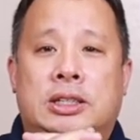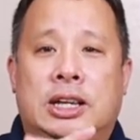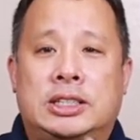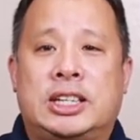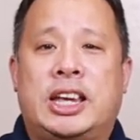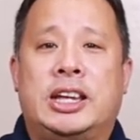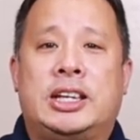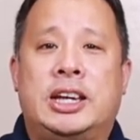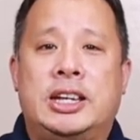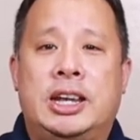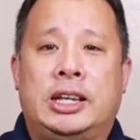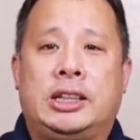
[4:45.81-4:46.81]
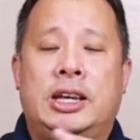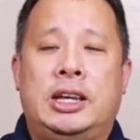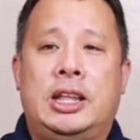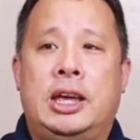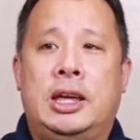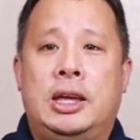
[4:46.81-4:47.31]
let's get
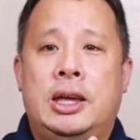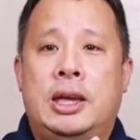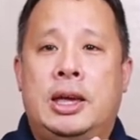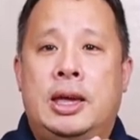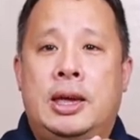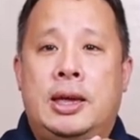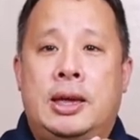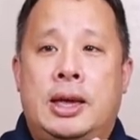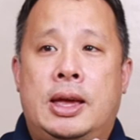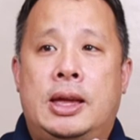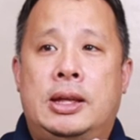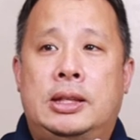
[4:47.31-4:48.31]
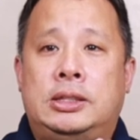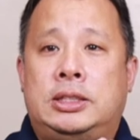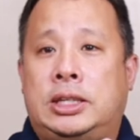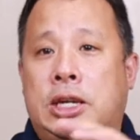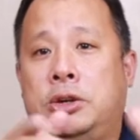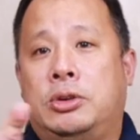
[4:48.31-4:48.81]
connected and
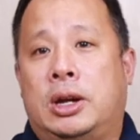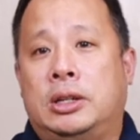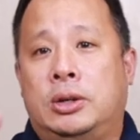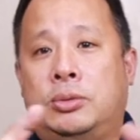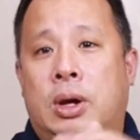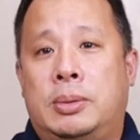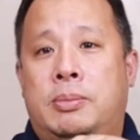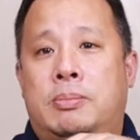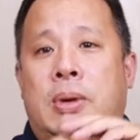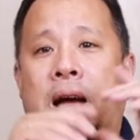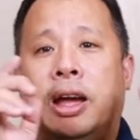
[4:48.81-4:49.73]
see you on the web.